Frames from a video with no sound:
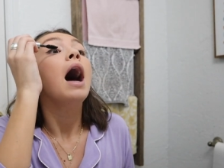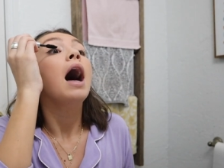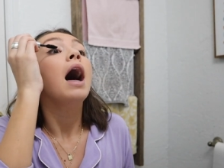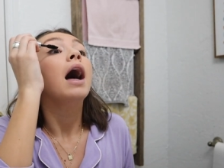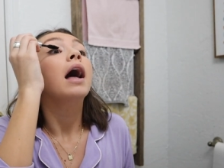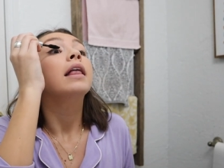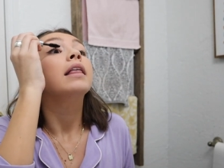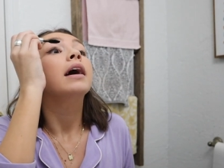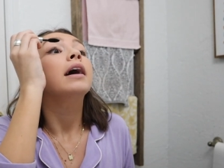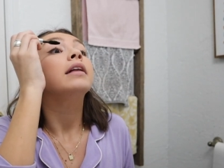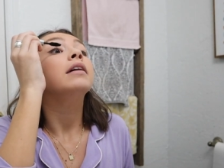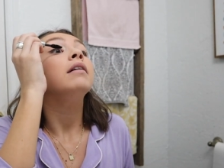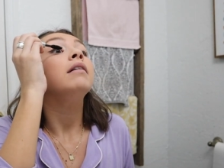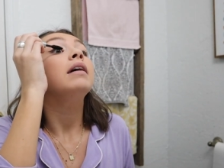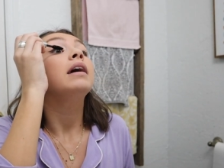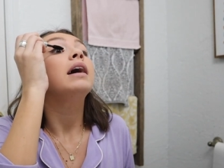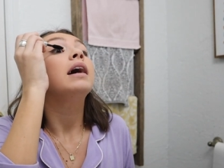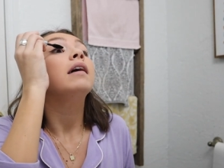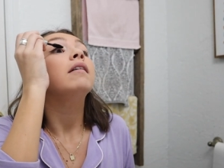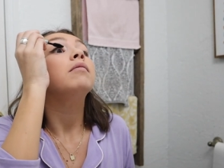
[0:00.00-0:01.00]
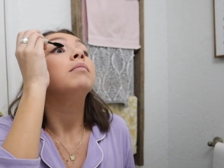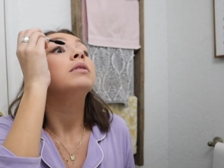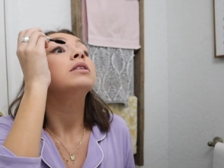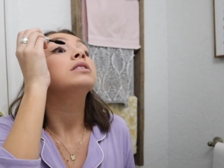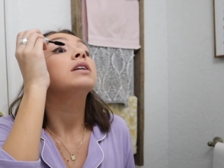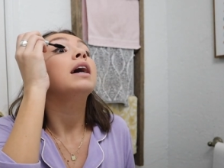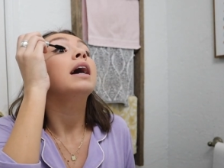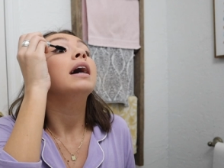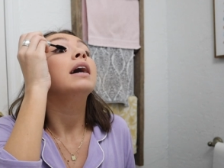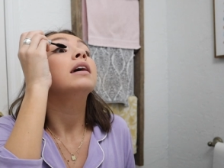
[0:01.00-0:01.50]
And I don't have
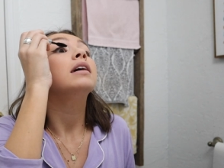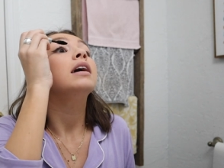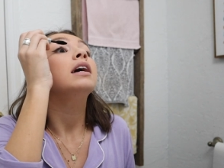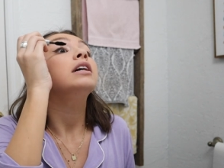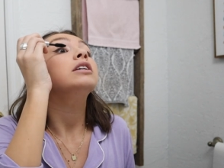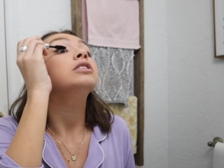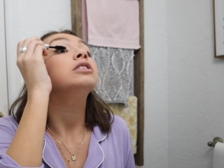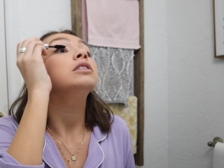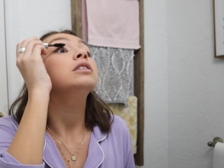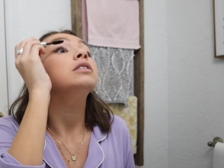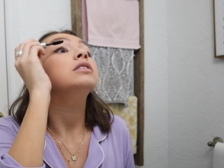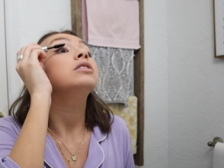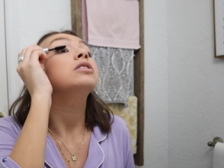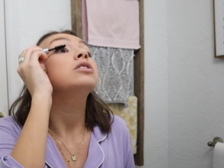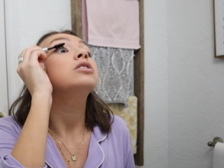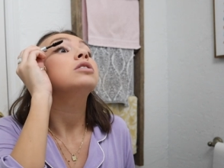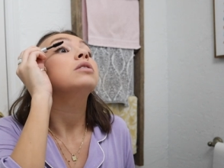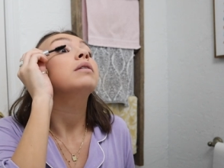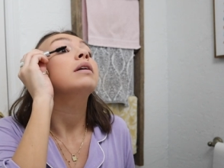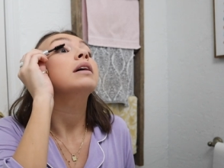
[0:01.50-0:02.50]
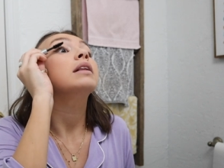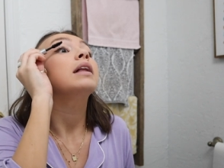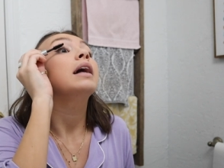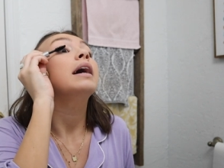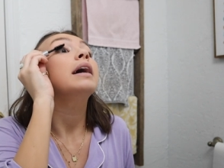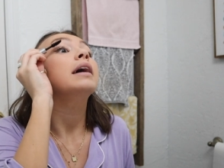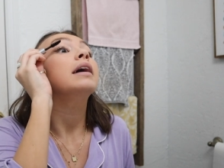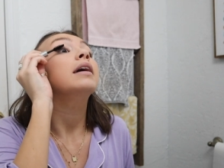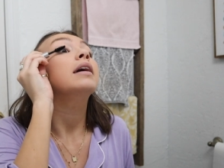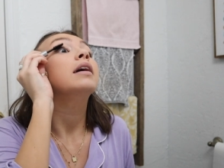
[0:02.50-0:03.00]
much eyelashes, so I
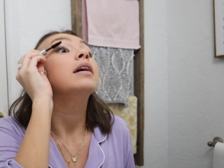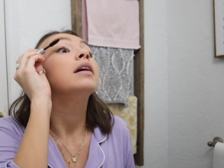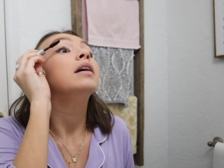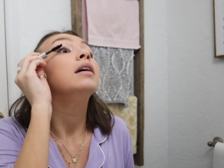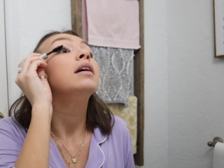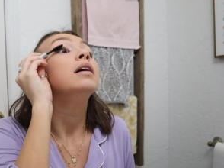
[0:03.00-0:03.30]
like